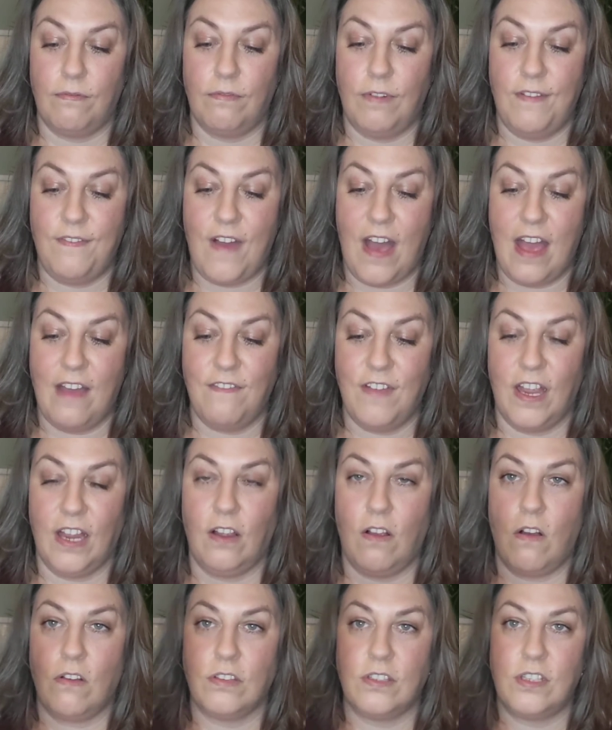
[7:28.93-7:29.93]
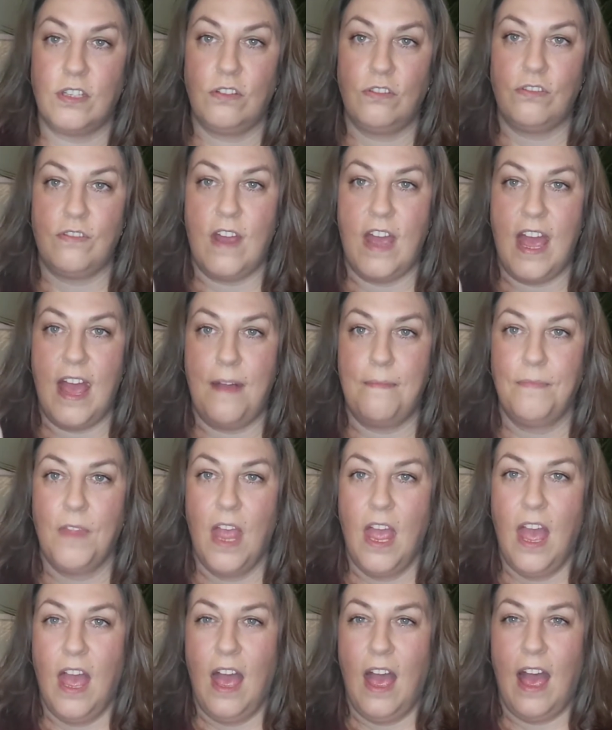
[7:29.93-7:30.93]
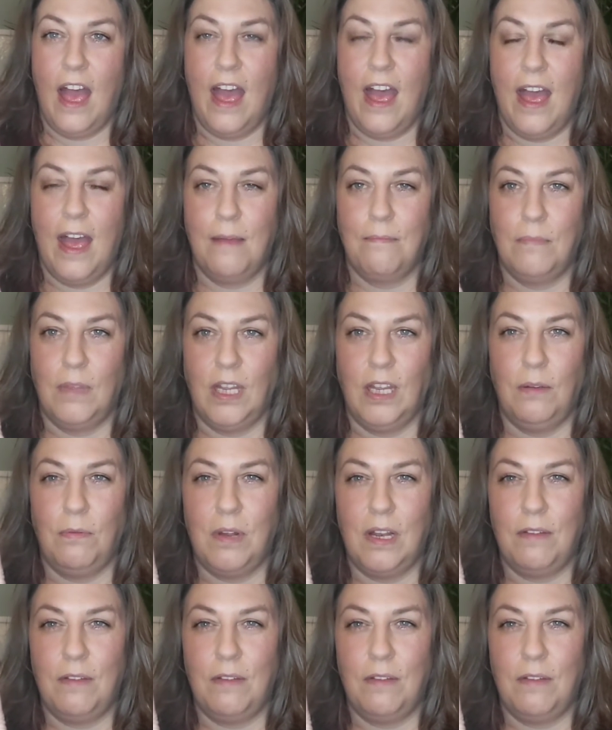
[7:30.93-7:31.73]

Reviving Concentrate. You